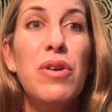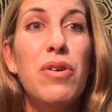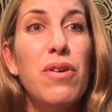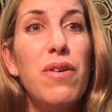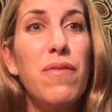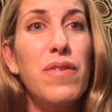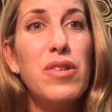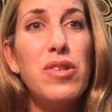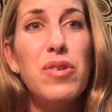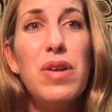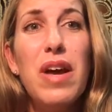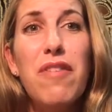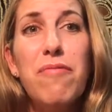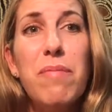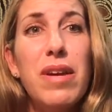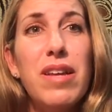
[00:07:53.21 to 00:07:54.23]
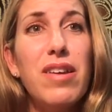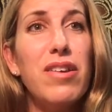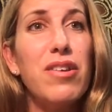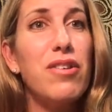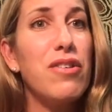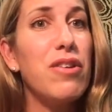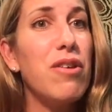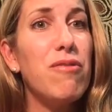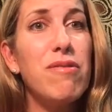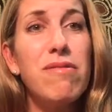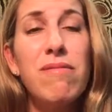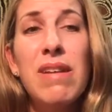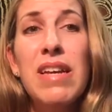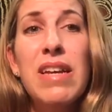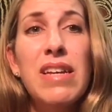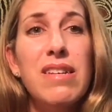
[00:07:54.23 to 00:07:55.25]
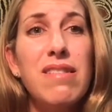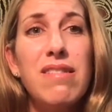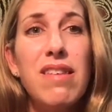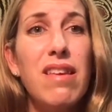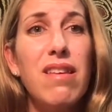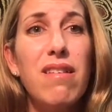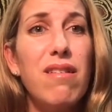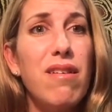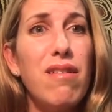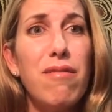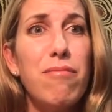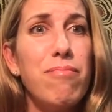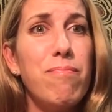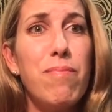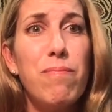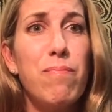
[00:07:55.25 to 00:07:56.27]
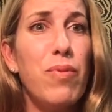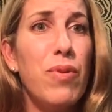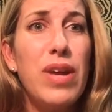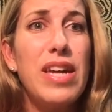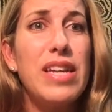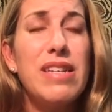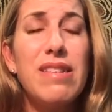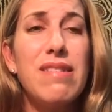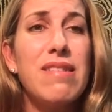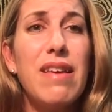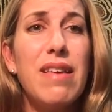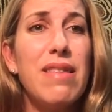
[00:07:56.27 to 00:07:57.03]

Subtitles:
Or if you do have money, you can go and book in to see a